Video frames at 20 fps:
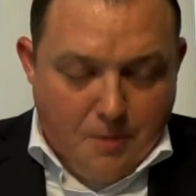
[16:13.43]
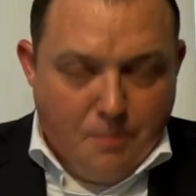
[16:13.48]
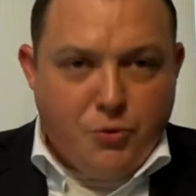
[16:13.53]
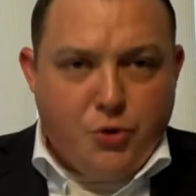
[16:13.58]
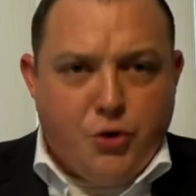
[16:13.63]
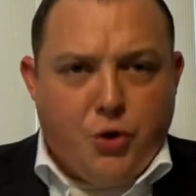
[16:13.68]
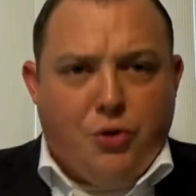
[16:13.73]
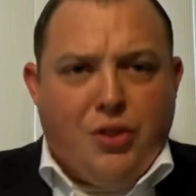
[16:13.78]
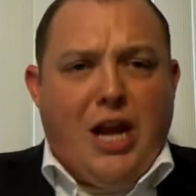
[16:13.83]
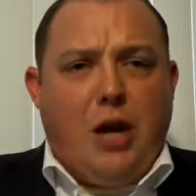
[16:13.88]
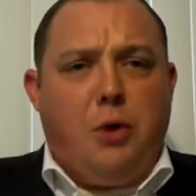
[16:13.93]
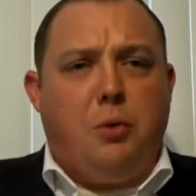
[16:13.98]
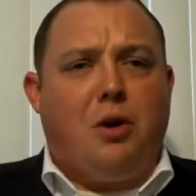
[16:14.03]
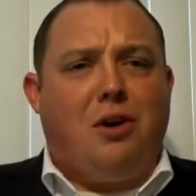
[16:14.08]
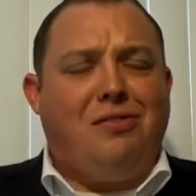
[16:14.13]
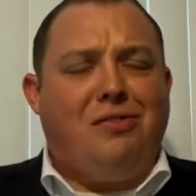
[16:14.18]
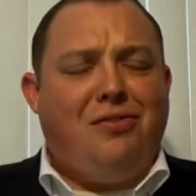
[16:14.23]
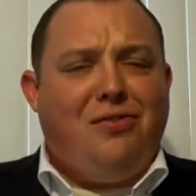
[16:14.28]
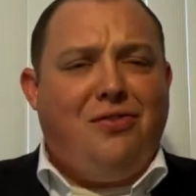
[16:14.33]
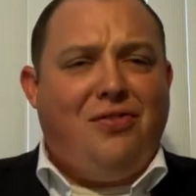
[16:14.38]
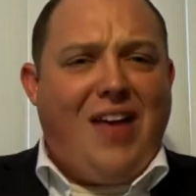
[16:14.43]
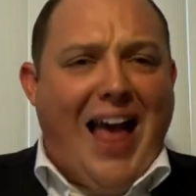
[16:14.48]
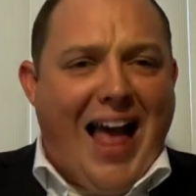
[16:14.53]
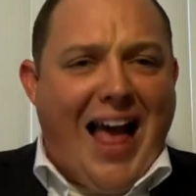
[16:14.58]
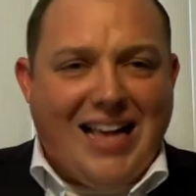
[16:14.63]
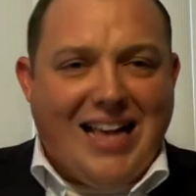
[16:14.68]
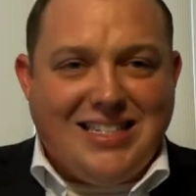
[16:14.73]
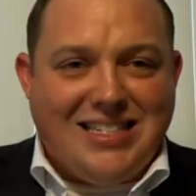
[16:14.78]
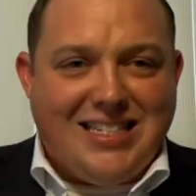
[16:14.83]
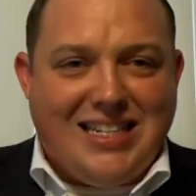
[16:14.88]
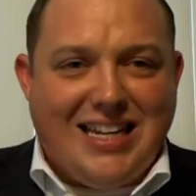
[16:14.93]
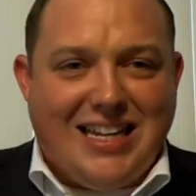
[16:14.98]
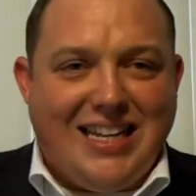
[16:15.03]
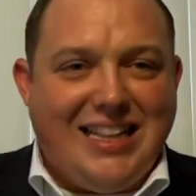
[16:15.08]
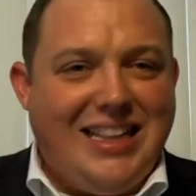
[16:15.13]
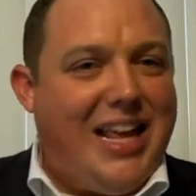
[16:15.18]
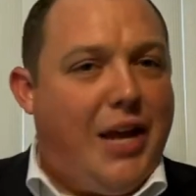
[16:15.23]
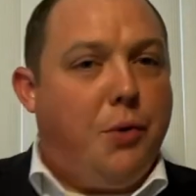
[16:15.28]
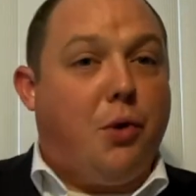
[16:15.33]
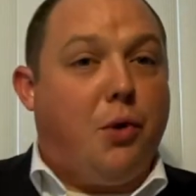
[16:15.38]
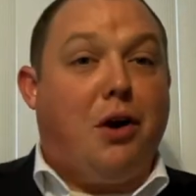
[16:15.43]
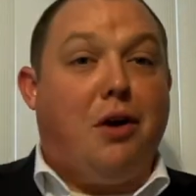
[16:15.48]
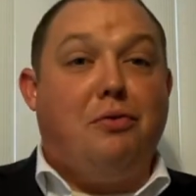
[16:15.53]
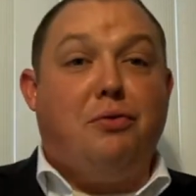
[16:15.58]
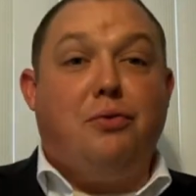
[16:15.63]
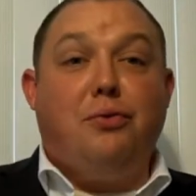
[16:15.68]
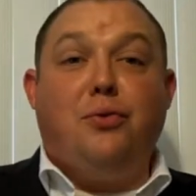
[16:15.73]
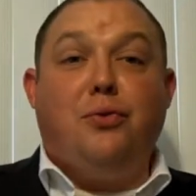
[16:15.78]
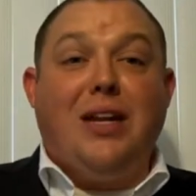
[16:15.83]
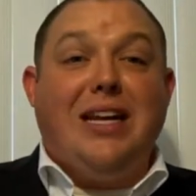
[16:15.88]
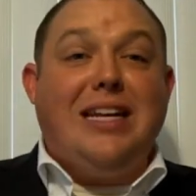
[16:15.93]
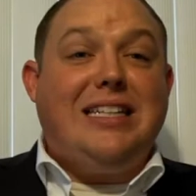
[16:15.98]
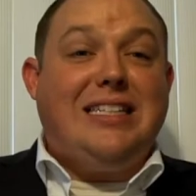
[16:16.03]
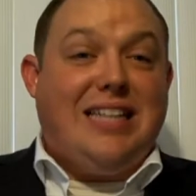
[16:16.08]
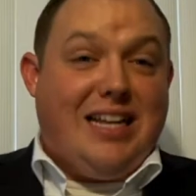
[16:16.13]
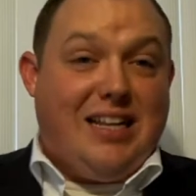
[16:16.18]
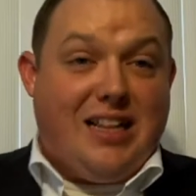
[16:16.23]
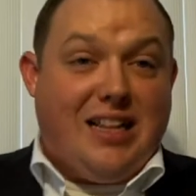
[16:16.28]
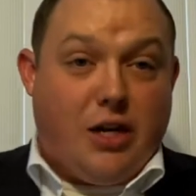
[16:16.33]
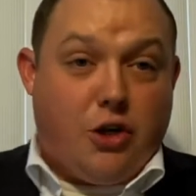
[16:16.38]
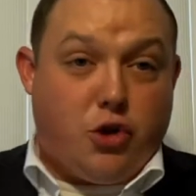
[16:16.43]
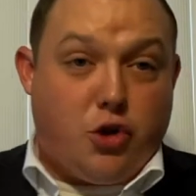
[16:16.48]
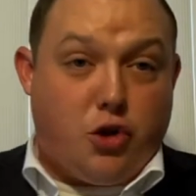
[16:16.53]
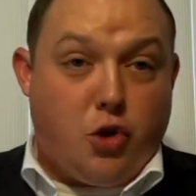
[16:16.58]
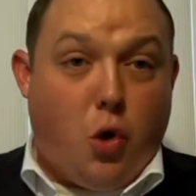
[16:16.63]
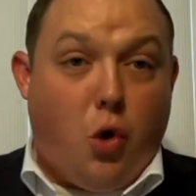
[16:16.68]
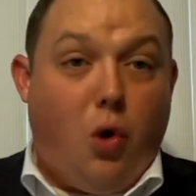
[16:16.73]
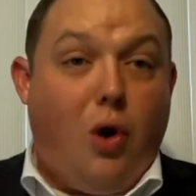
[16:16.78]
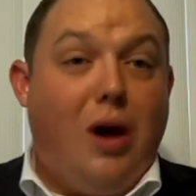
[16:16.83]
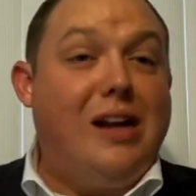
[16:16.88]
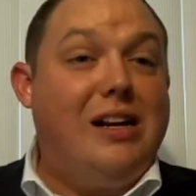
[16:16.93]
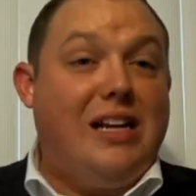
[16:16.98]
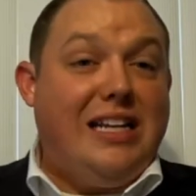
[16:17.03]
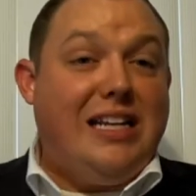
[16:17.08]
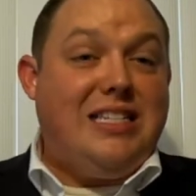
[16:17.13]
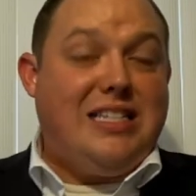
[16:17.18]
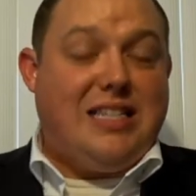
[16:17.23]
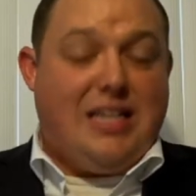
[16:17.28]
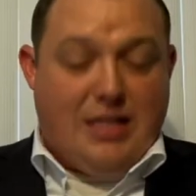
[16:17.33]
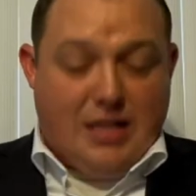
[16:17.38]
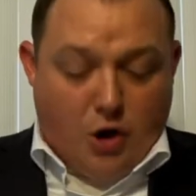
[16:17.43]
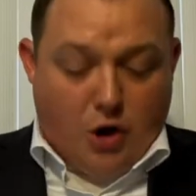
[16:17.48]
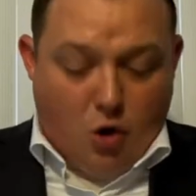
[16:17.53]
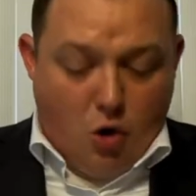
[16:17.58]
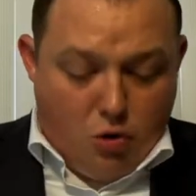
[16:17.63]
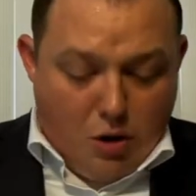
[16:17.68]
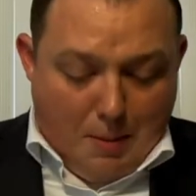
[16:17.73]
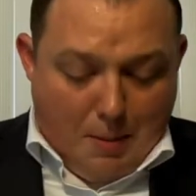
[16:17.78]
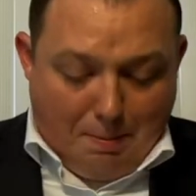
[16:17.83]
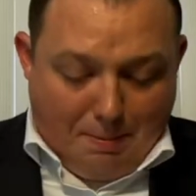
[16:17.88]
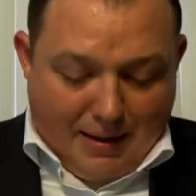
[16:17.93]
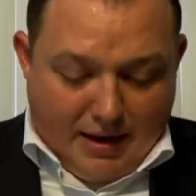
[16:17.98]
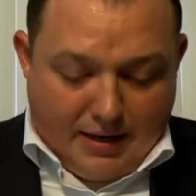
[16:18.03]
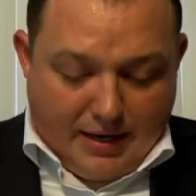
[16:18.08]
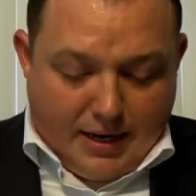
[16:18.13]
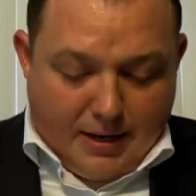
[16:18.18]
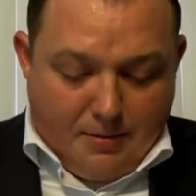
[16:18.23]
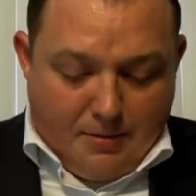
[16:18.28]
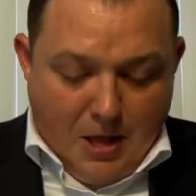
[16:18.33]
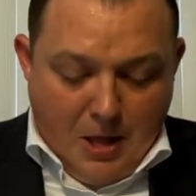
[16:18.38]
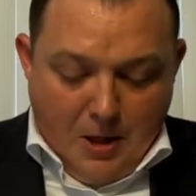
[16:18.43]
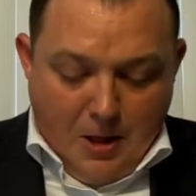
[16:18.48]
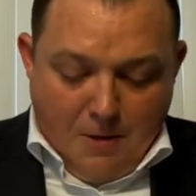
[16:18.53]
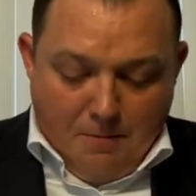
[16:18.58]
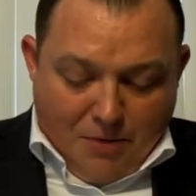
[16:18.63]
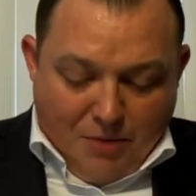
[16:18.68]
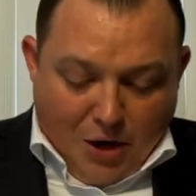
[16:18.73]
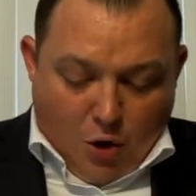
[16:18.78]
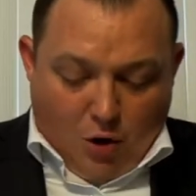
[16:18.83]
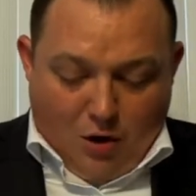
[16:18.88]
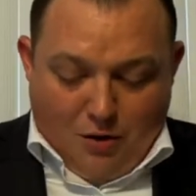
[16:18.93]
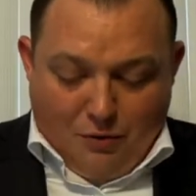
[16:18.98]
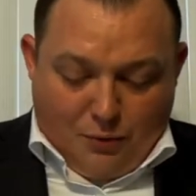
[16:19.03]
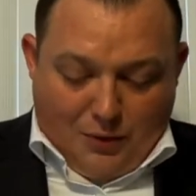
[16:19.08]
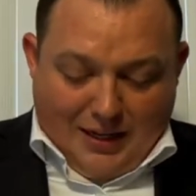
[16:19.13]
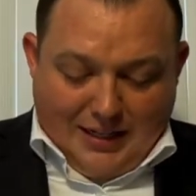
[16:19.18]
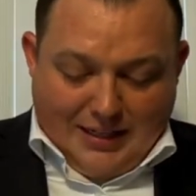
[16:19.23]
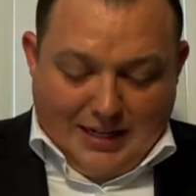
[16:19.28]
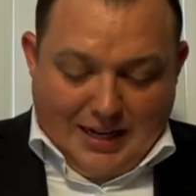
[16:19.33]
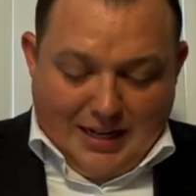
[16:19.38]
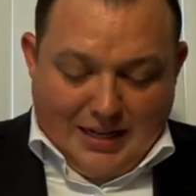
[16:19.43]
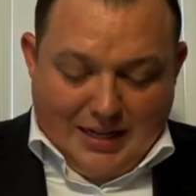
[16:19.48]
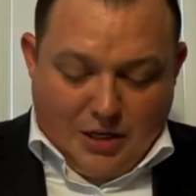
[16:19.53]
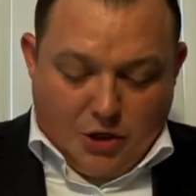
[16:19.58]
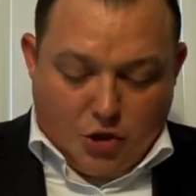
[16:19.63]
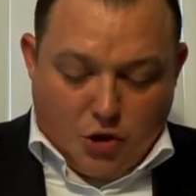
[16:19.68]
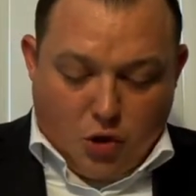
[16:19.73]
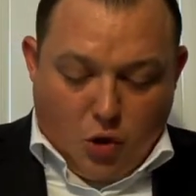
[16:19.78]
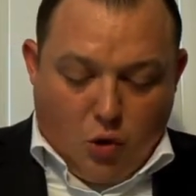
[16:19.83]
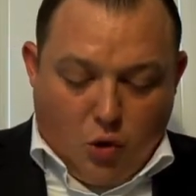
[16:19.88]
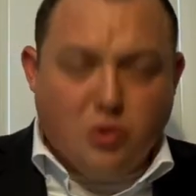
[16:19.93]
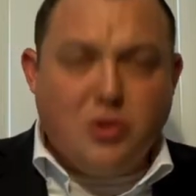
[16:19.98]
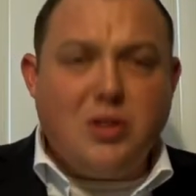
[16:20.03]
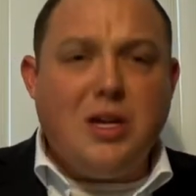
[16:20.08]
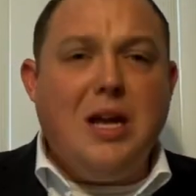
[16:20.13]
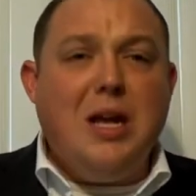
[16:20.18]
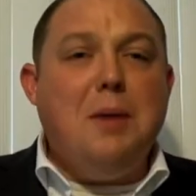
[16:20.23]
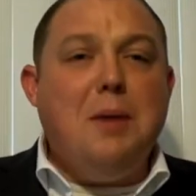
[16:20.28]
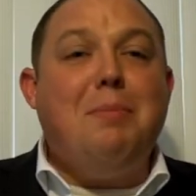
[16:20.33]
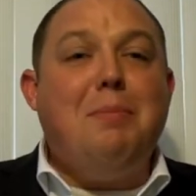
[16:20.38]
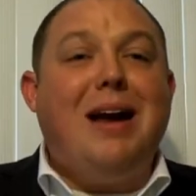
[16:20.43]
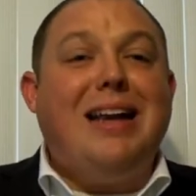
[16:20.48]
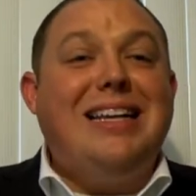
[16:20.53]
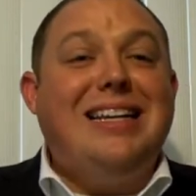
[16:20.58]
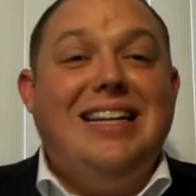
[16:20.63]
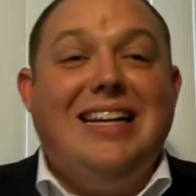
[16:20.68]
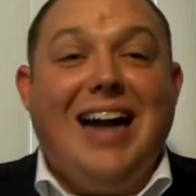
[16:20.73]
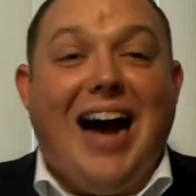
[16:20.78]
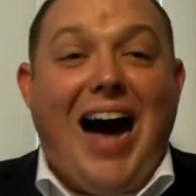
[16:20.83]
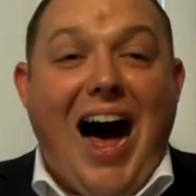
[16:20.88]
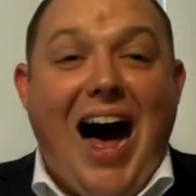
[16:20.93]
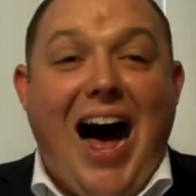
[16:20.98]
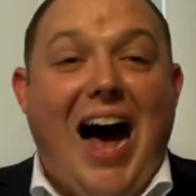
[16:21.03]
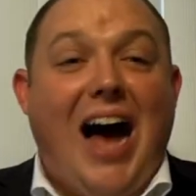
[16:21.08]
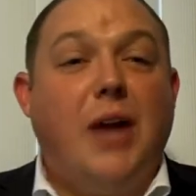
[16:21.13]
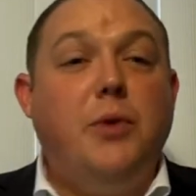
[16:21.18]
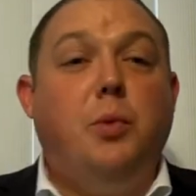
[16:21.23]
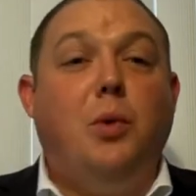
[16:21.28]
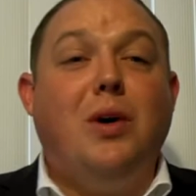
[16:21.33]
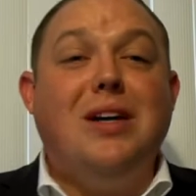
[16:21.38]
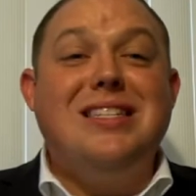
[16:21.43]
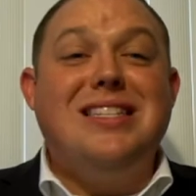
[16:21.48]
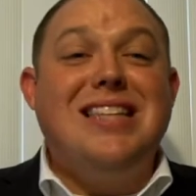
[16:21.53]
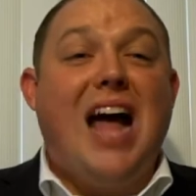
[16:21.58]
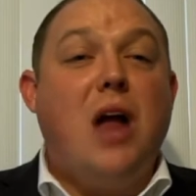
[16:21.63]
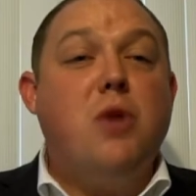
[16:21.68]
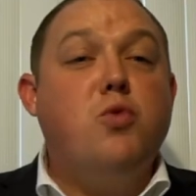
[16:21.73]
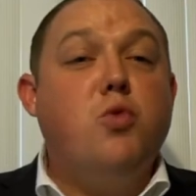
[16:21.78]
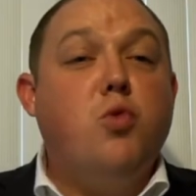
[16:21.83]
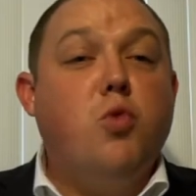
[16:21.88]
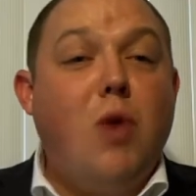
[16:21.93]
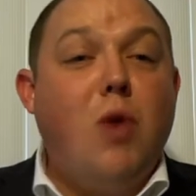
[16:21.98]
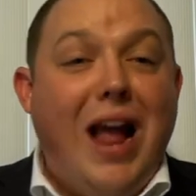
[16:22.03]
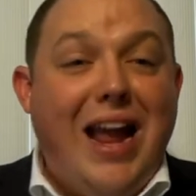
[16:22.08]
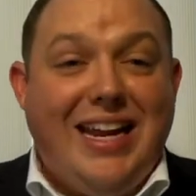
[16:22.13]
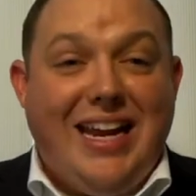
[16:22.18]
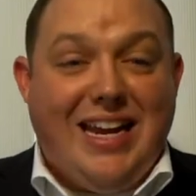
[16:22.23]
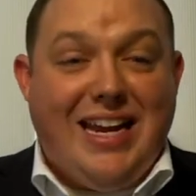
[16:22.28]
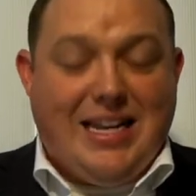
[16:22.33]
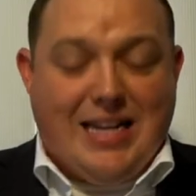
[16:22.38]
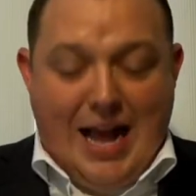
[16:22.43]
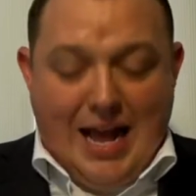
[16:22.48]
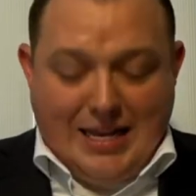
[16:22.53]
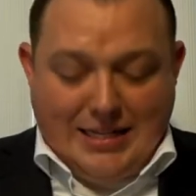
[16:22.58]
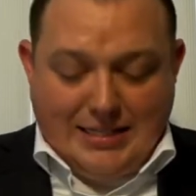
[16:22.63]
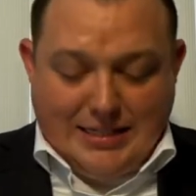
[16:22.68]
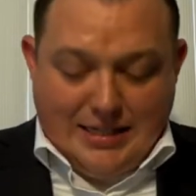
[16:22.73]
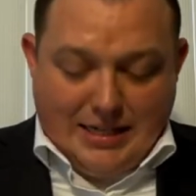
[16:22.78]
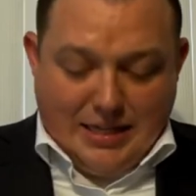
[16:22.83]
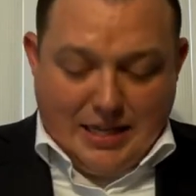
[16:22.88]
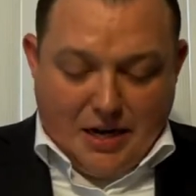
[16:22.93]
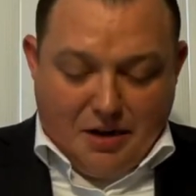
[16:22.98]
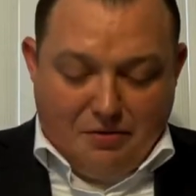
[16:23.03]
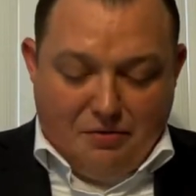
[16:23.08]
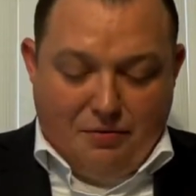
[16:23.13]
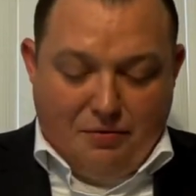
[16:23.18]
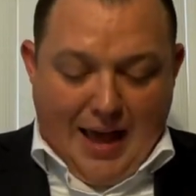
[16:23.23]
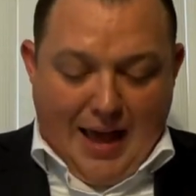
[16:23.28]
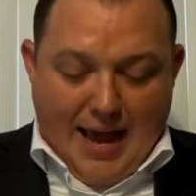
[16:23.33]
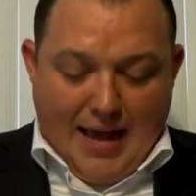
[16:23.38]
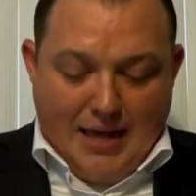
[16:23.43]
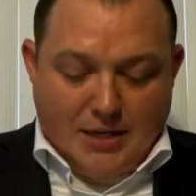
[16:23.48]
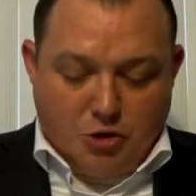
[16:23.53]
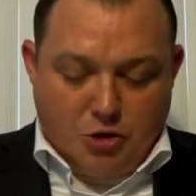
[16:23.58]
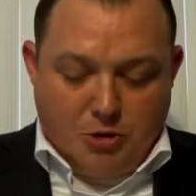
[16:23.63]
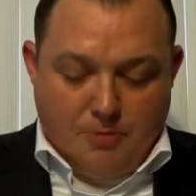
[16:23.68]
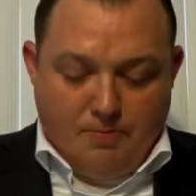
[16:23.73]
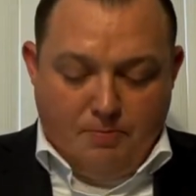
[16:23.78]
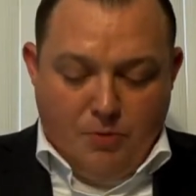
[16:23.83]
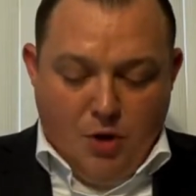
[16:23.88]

So they were fasting, they were afflicting their soul, at least in their own opinion, they were afflicting their souls, but God was not recognizing their fast.